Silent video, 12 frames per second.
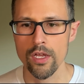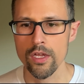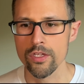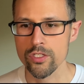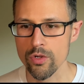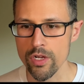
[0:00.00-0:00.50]

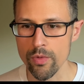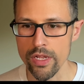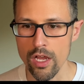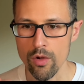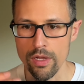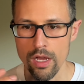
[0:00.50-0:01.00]
So here we
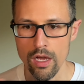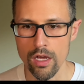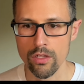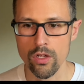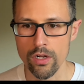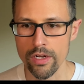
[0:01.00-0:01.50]
go.
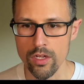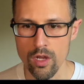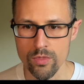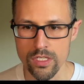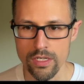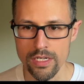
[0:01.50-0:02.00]
Alaric
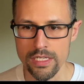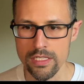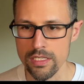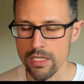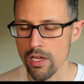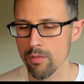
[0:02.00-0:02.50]
comes in, and he
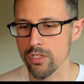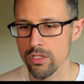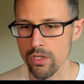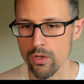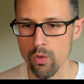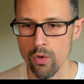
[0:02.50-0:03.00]
comes to
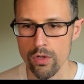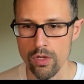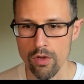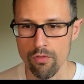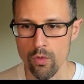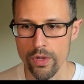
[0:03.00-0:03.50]
the court
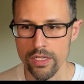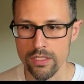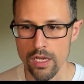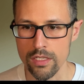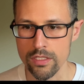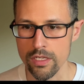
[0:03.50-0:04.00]
of Queen
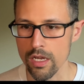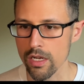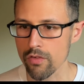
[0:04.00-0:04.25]
Tatiana.